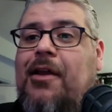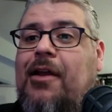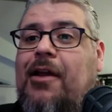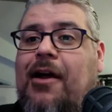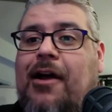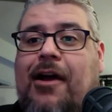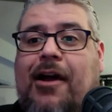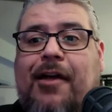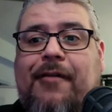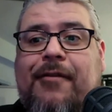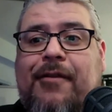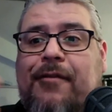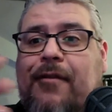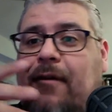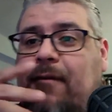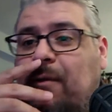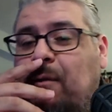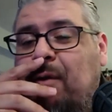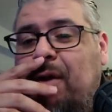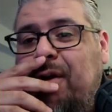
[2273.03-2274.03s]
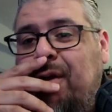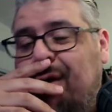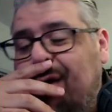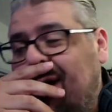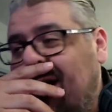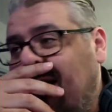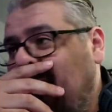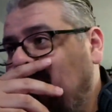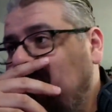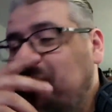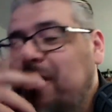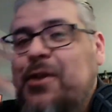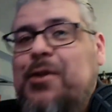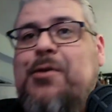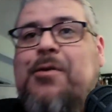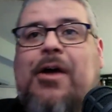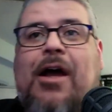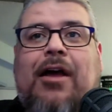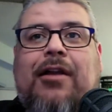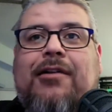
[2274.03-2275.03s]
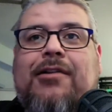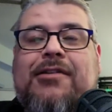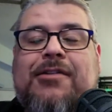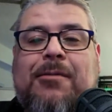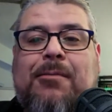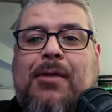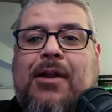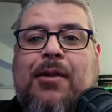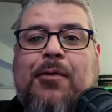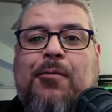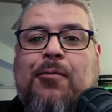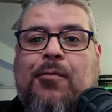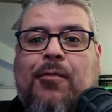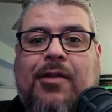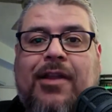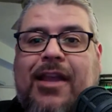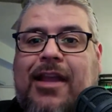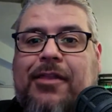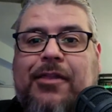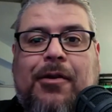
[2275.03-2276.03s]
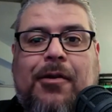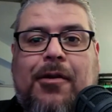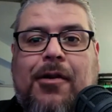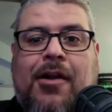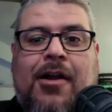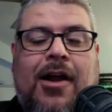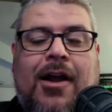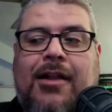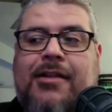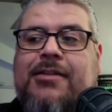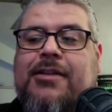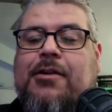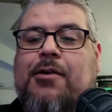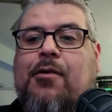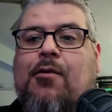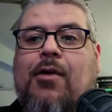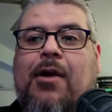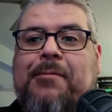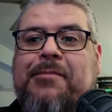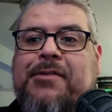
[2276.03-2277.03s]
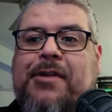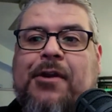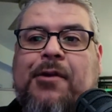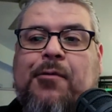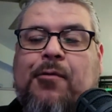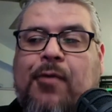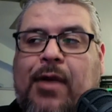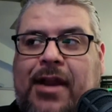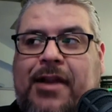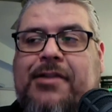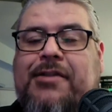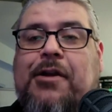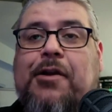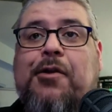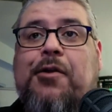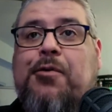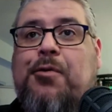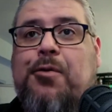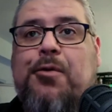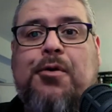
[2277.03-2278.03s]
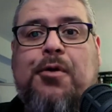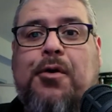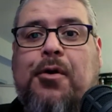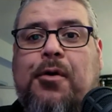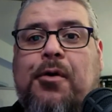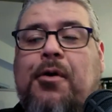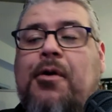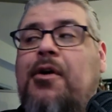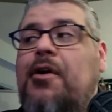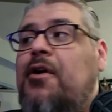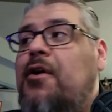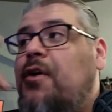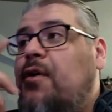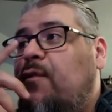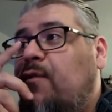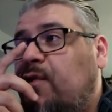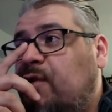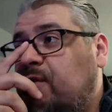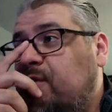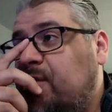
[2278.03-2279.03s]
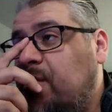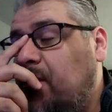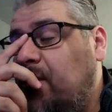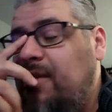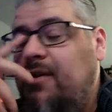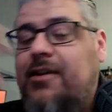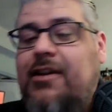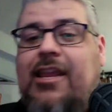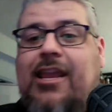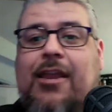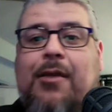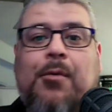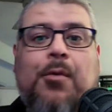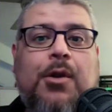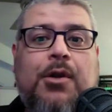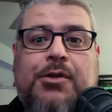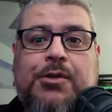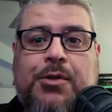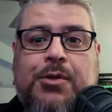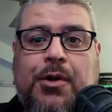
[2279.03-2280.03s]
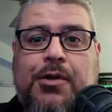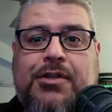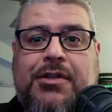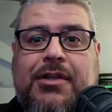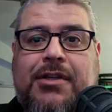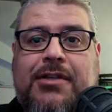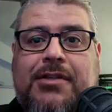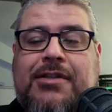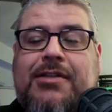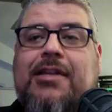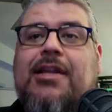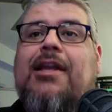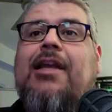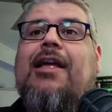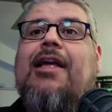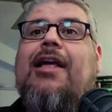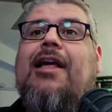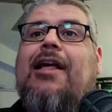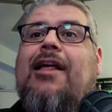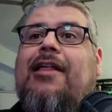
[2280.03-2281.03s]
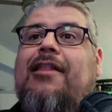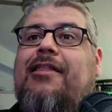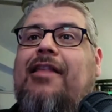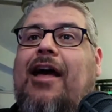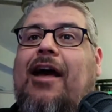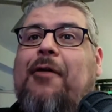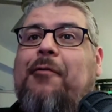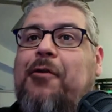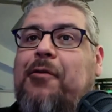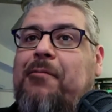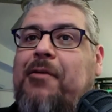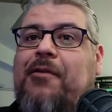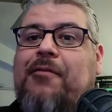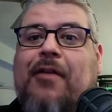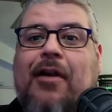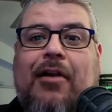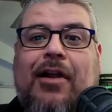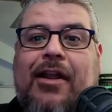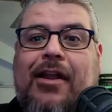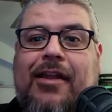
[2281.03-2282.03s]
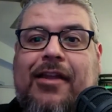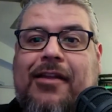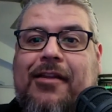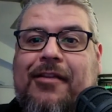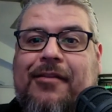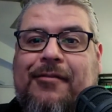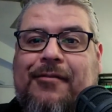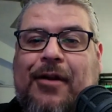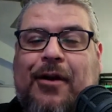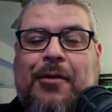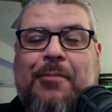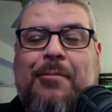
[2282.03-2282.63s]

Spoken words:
If you've ever wondered how does somebody get their content or website ranked on Google for certain keyword searches, that would be very, very